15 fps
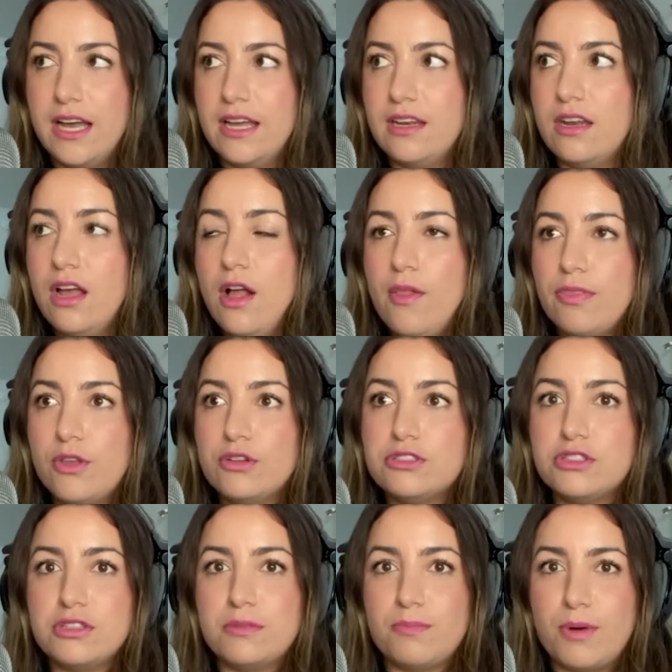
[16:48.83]
And those
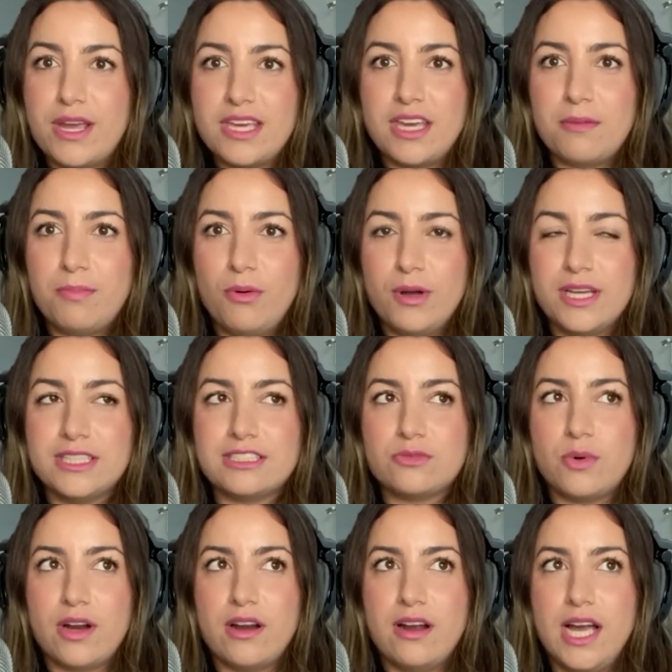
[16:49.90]
are the breaking points
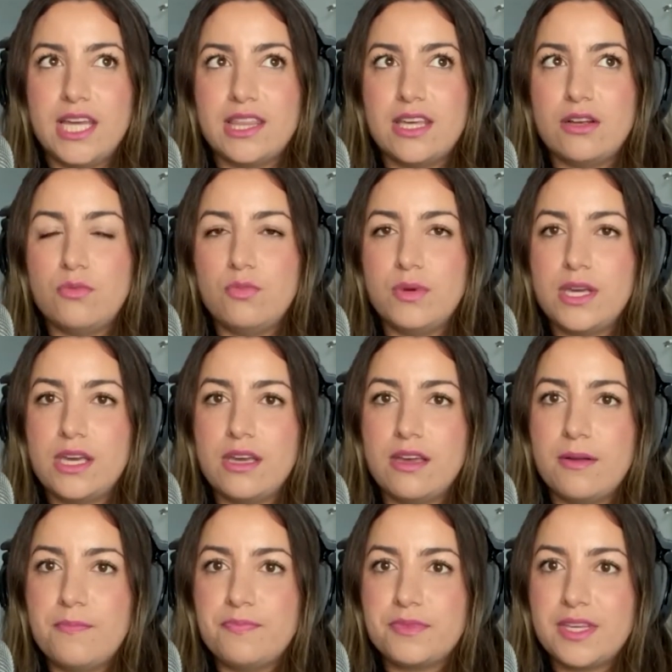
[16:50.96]
where I think
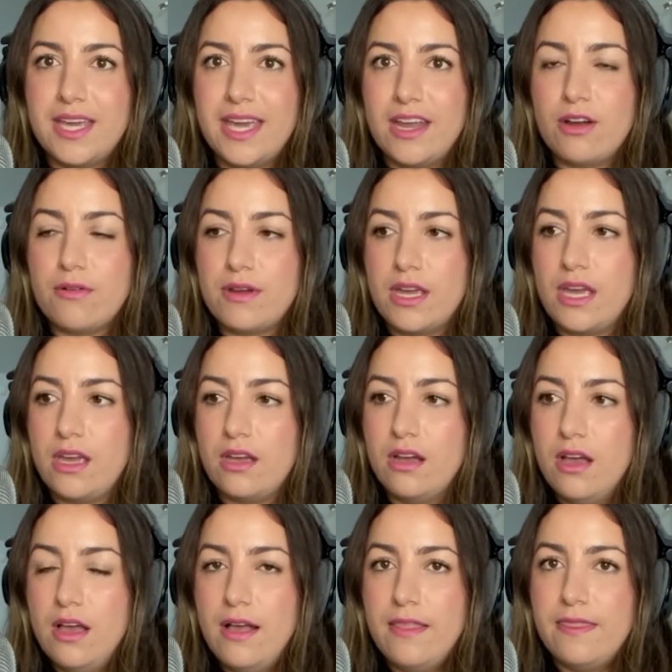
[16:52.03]
we carry
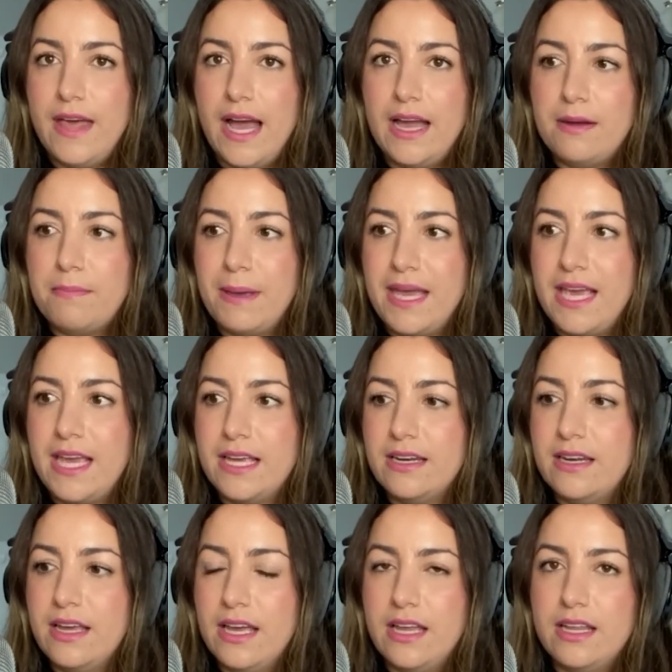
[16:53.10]
that
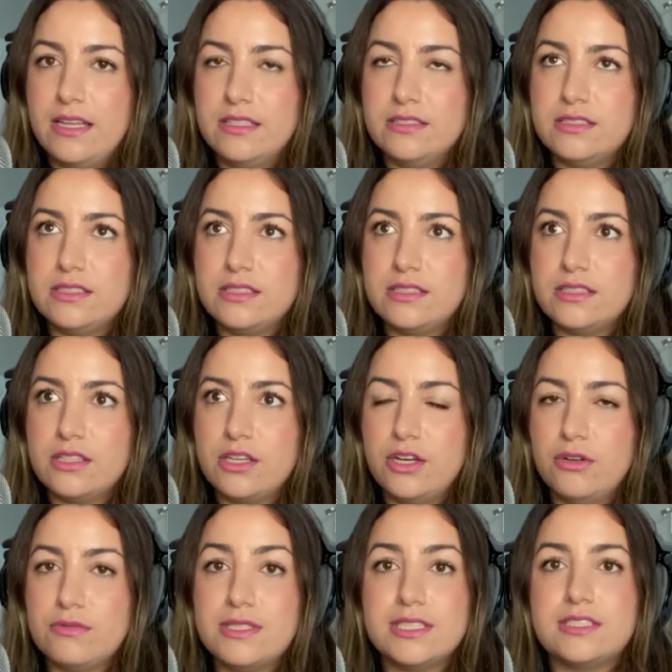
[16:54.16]
pain and,
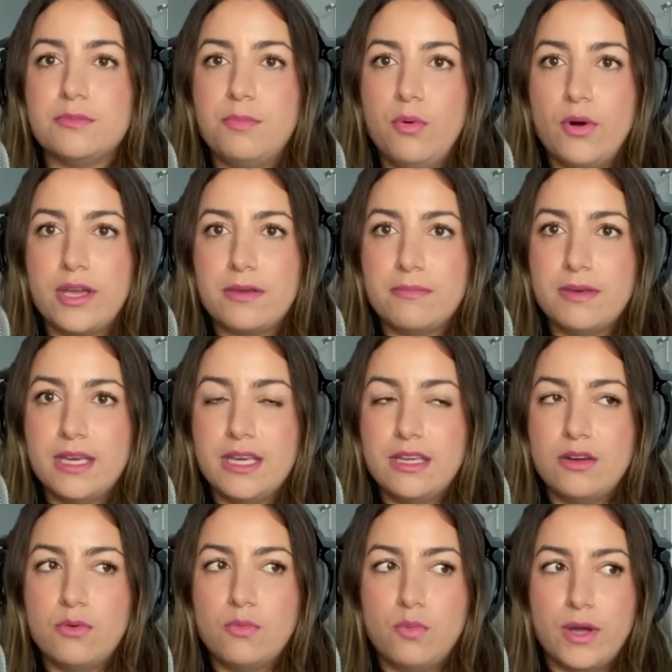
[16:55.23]

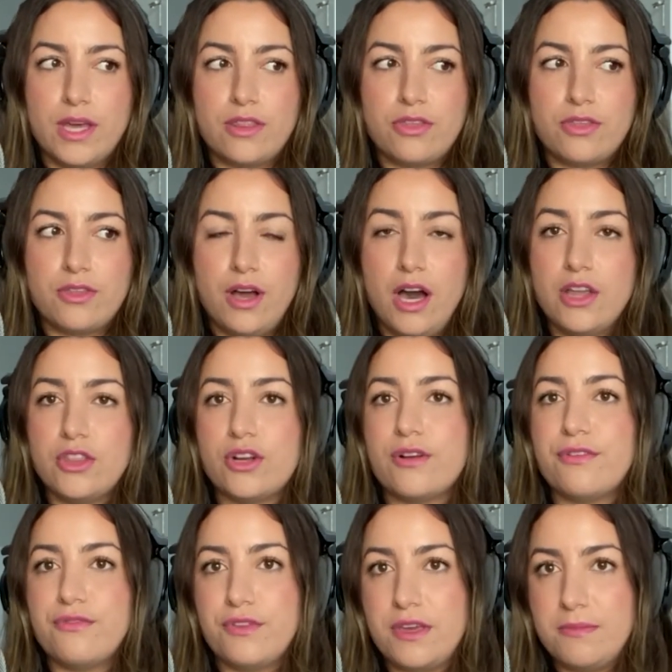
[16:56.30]
disappointment with other
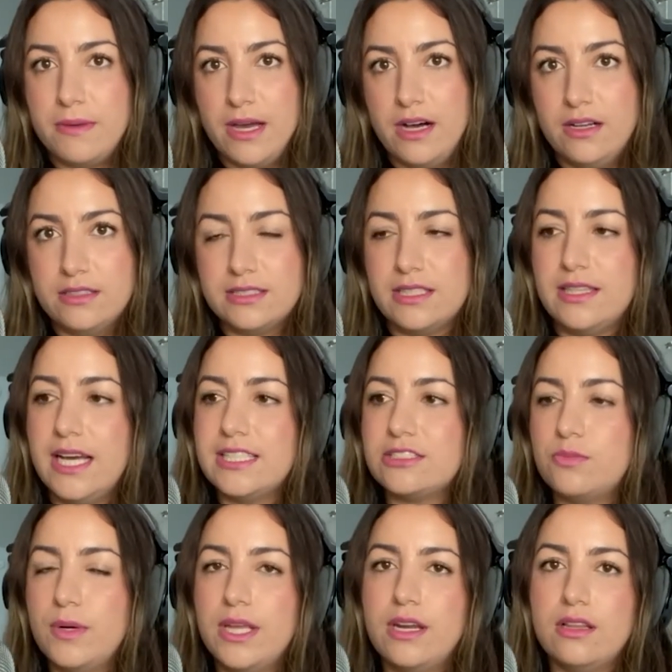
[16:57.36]
females. And
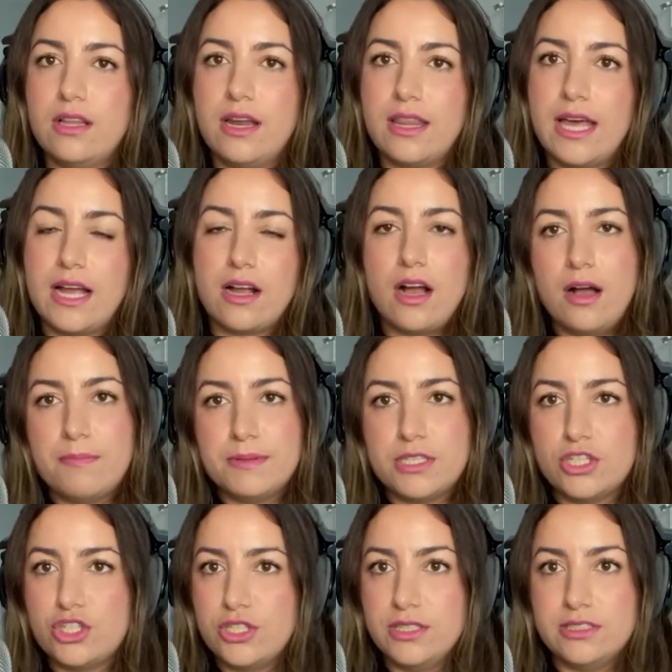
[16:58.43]
that's when a lot of that
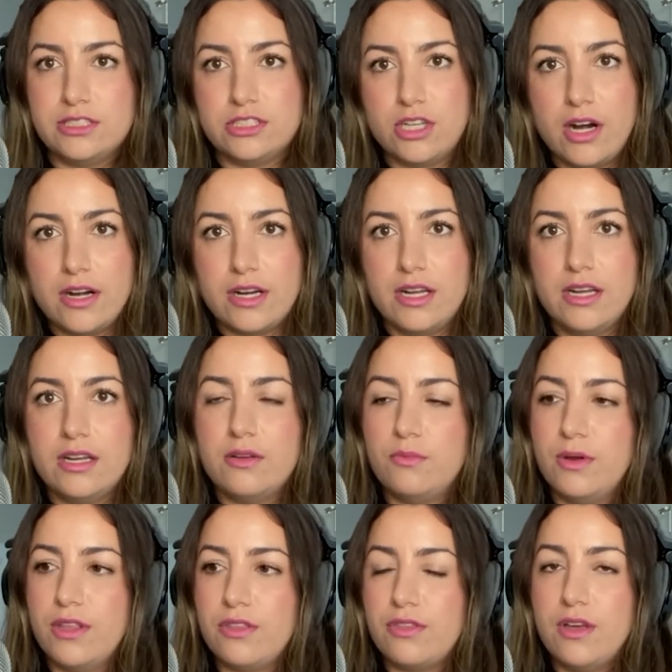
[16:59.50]
competition started
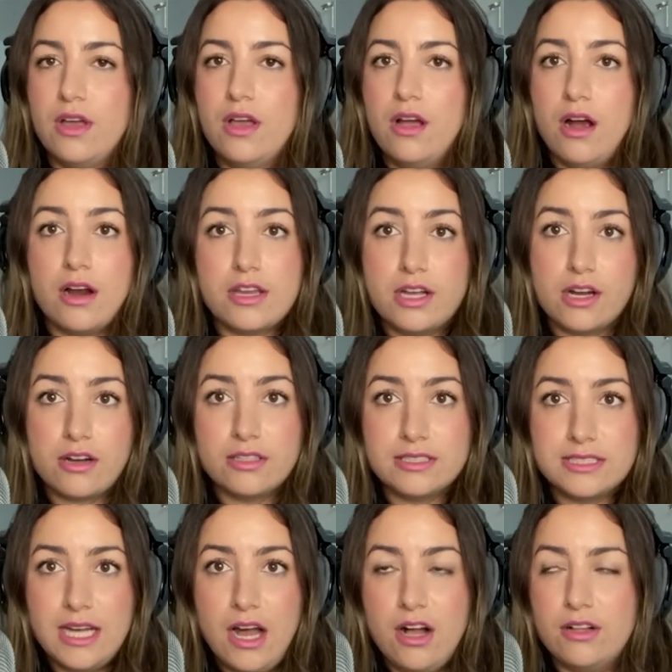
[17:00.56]
with our younger
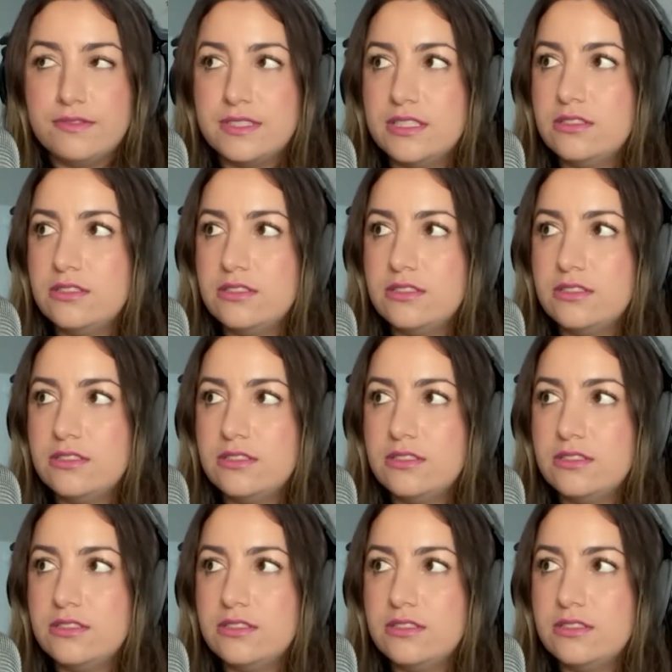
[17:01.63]
selves.